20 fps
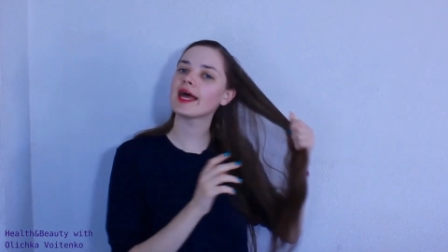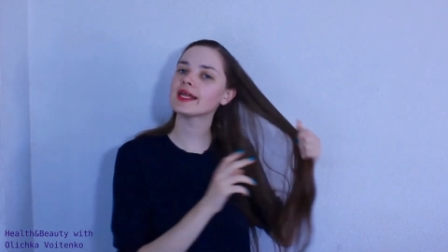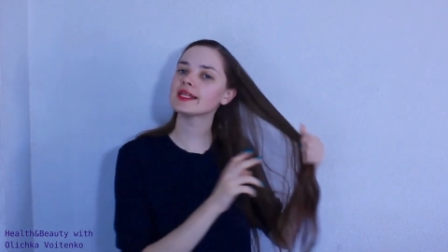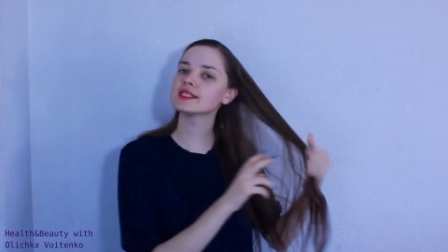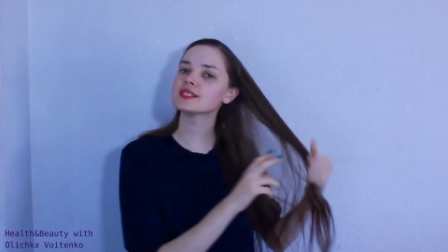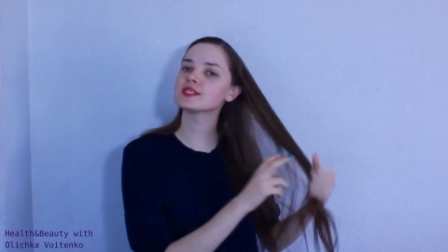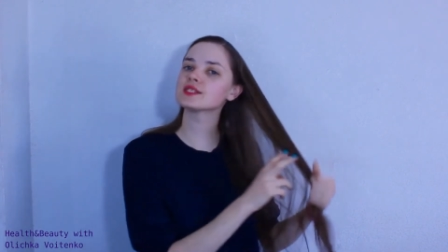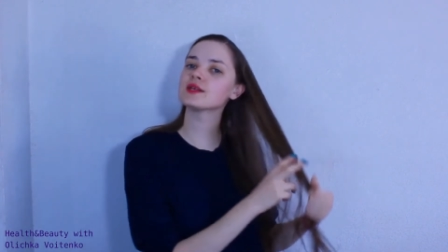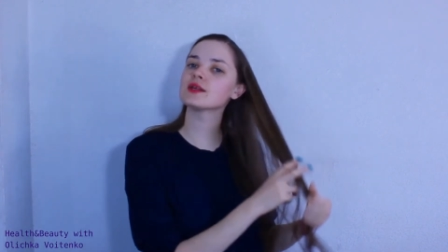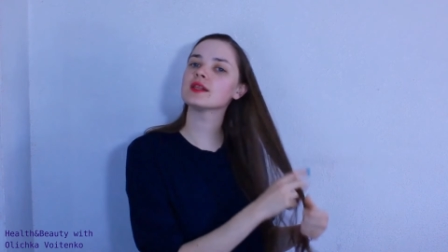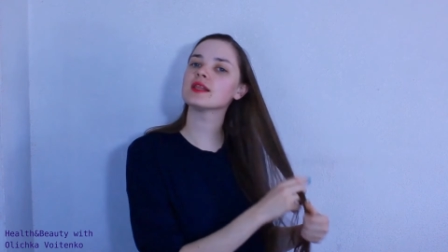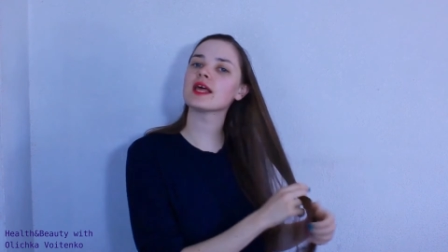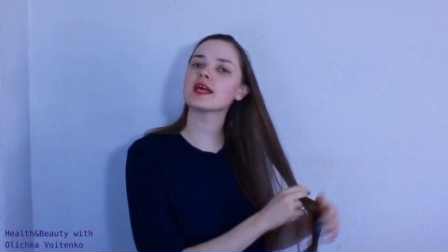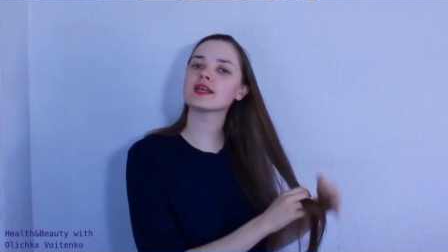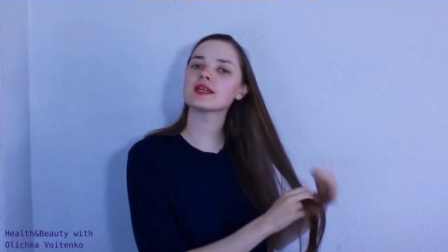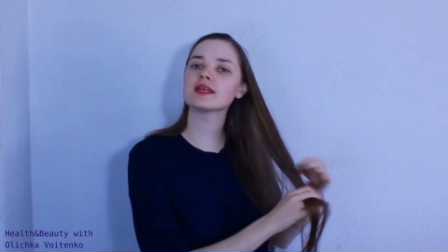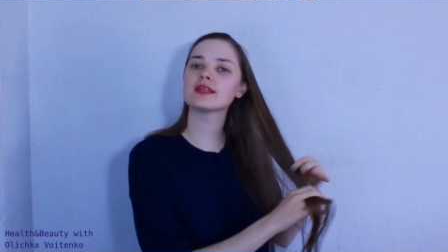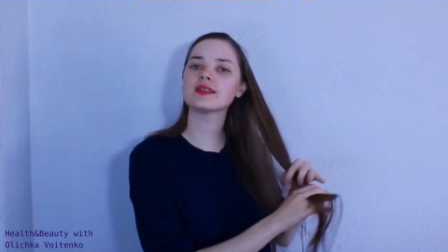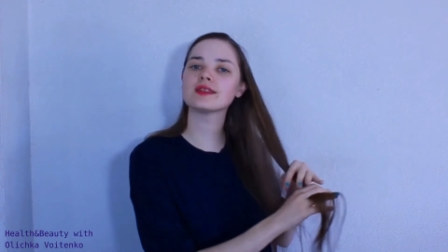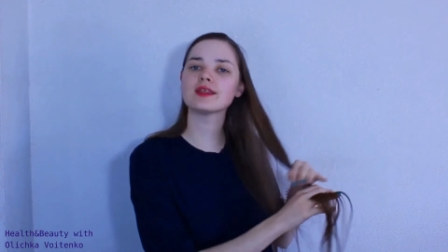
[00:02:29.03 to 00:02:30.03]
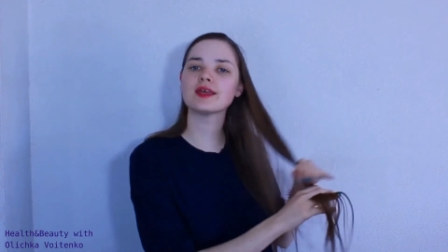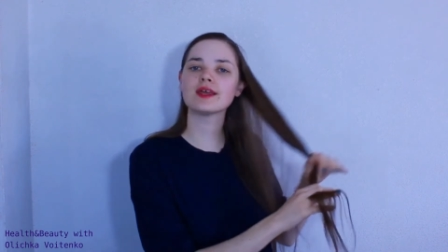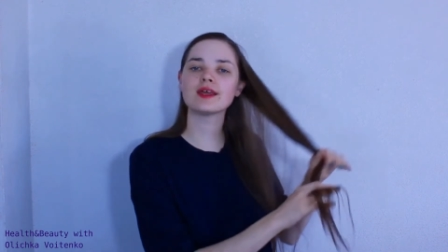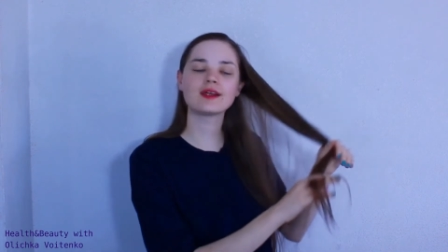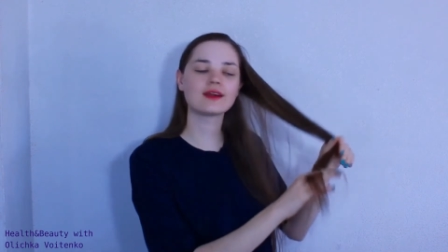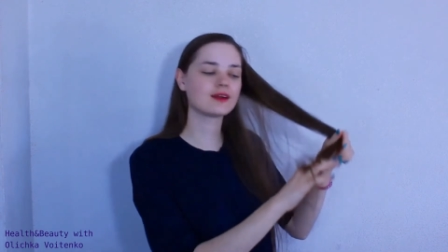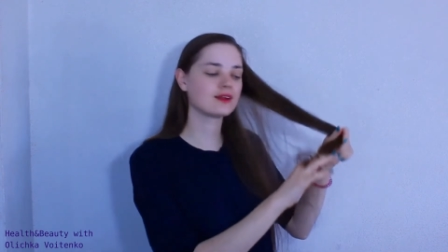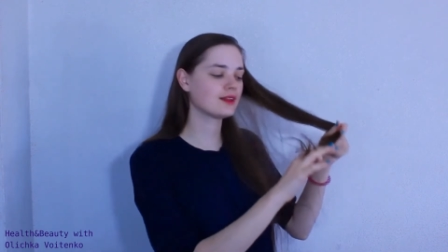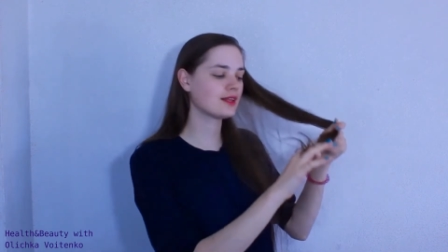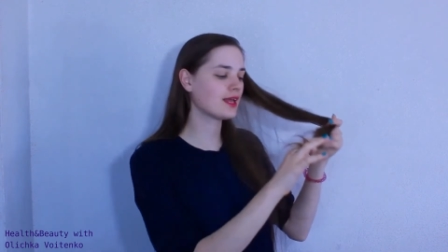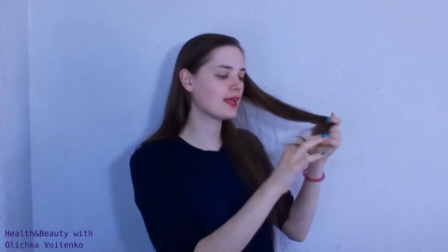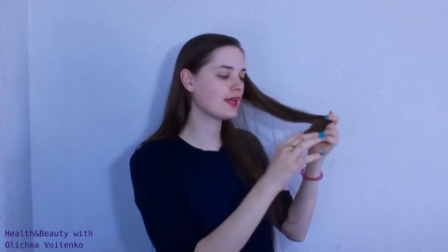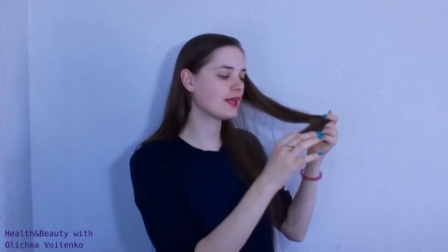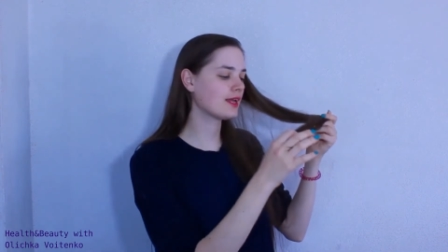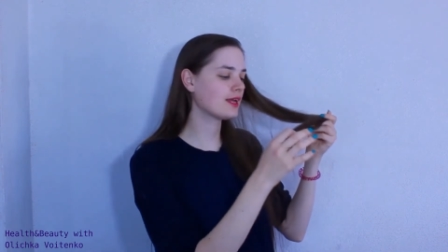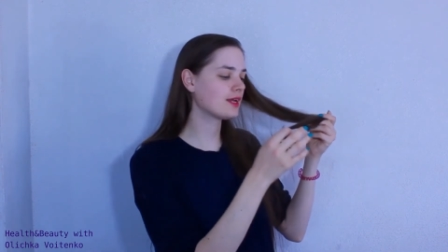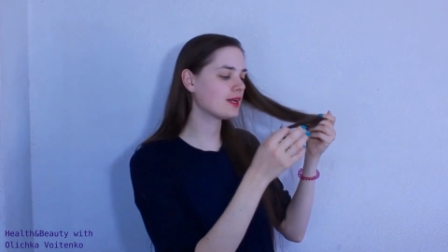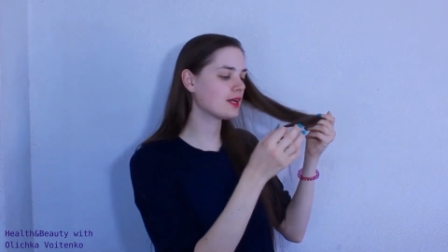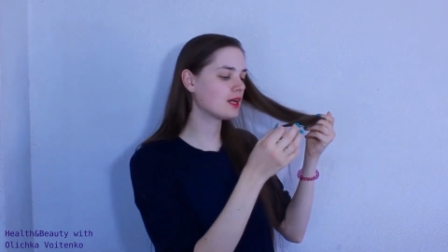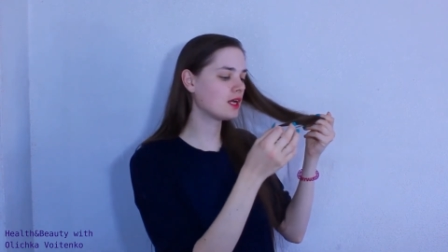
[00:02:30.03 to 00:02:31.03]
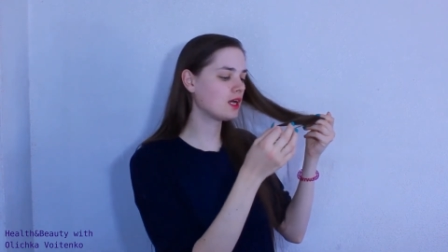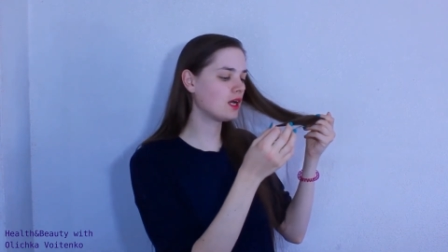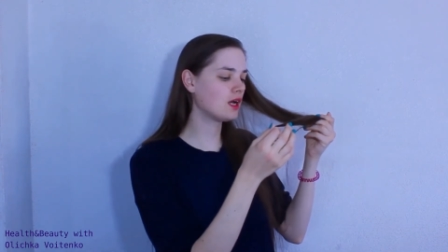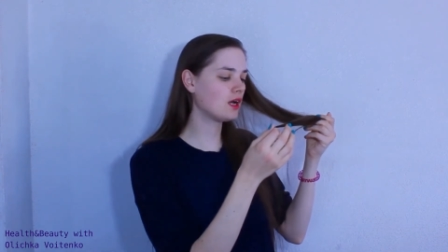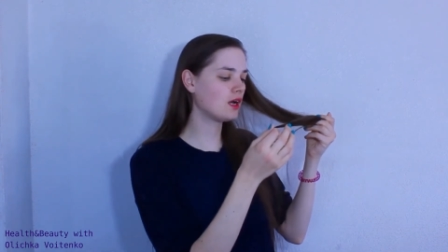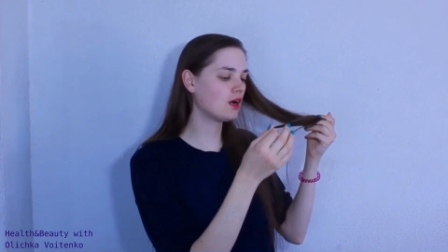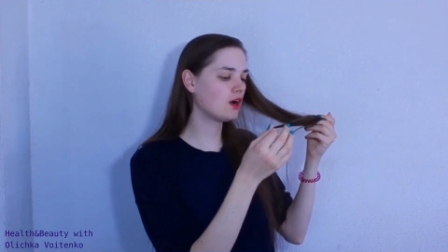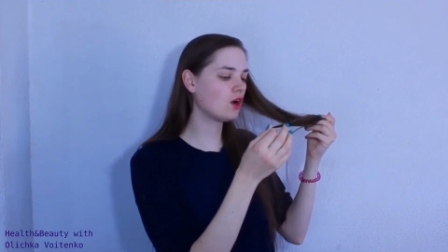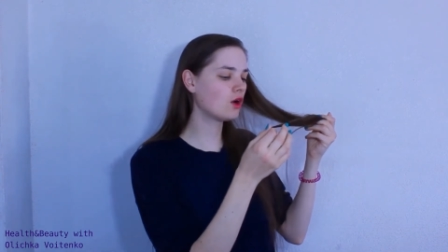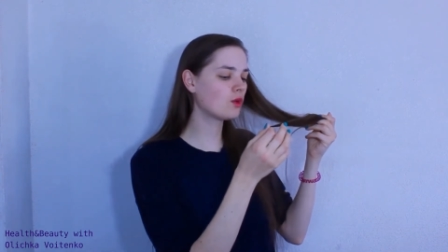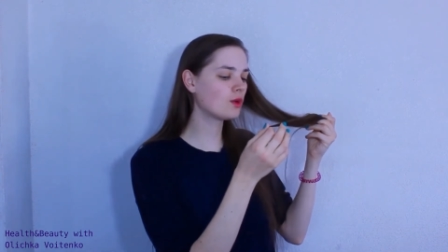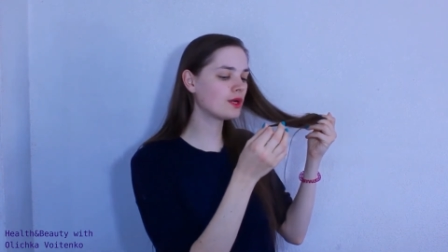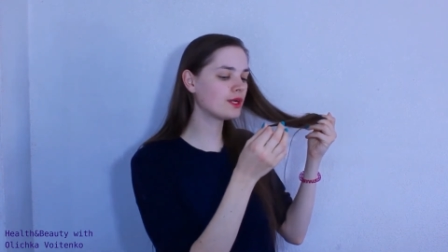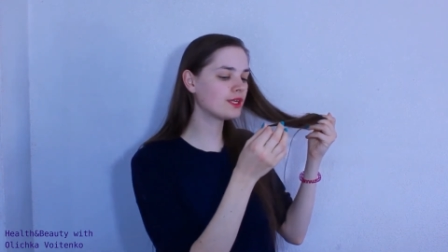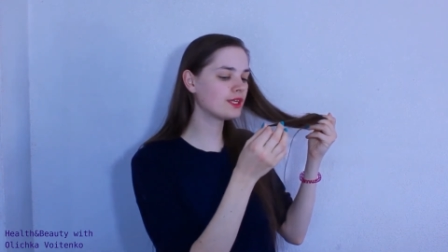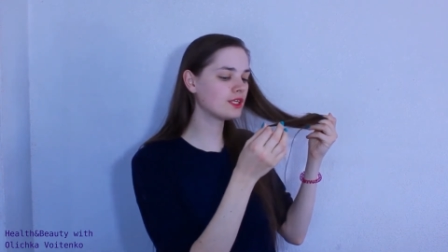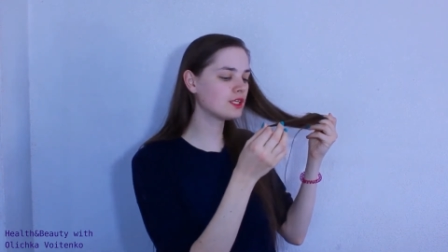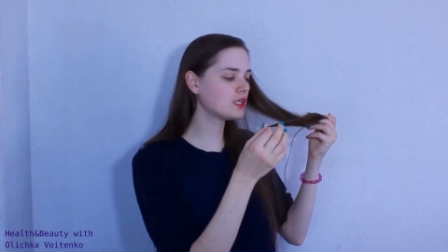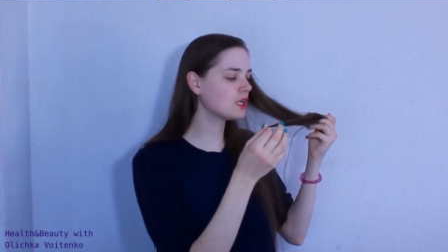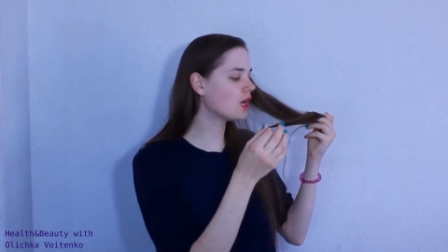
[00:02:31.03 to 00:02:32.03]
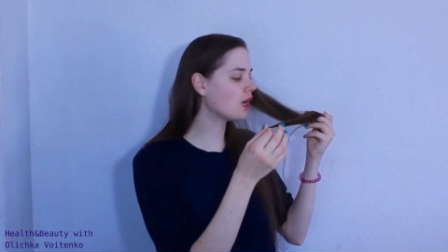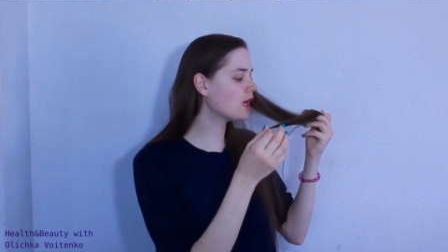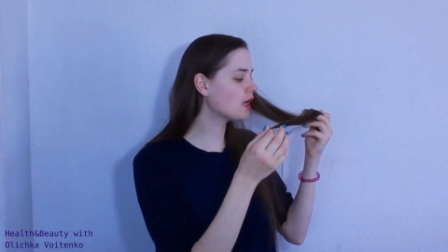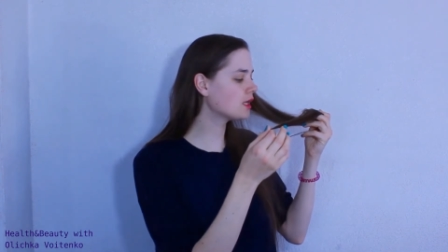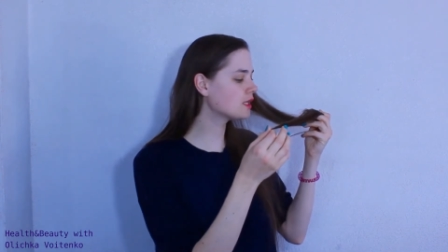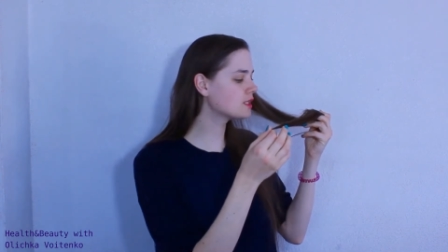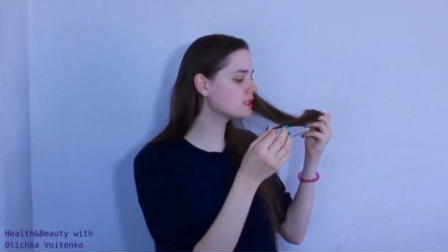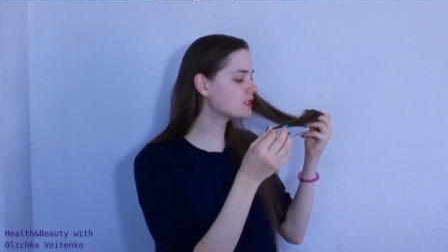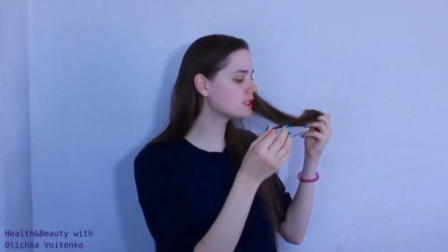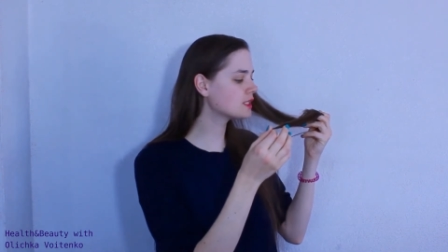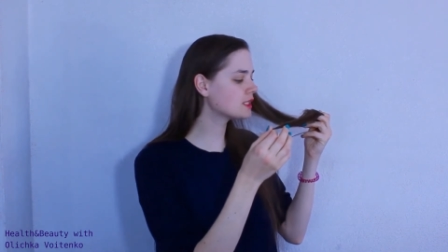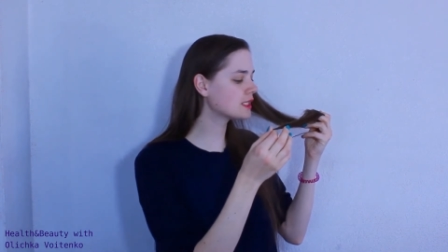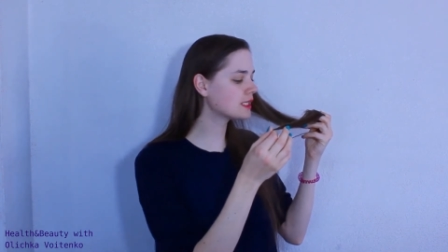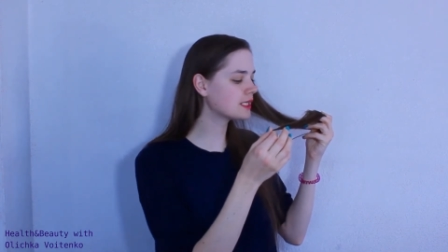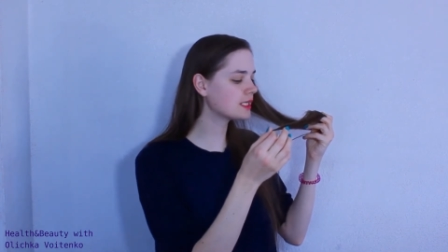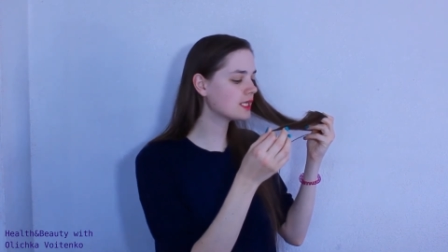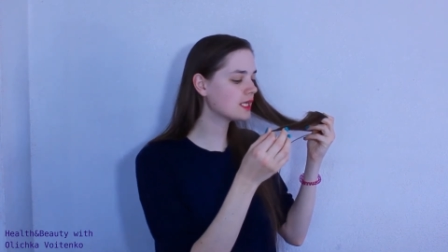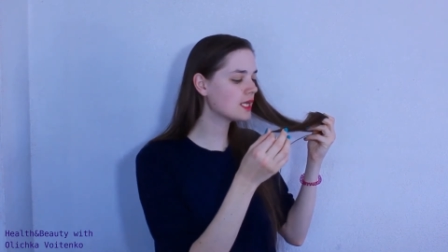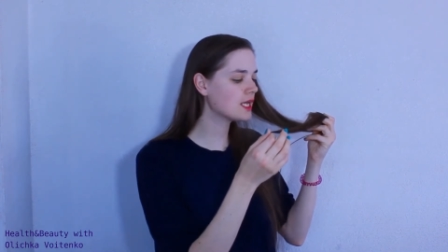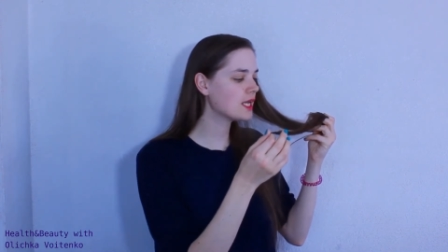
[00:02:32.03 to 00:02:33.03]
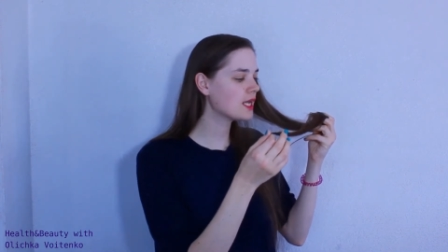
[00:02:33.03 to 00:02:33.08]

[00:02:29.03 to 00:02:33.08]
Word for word: ants like they're like uh, already not uh,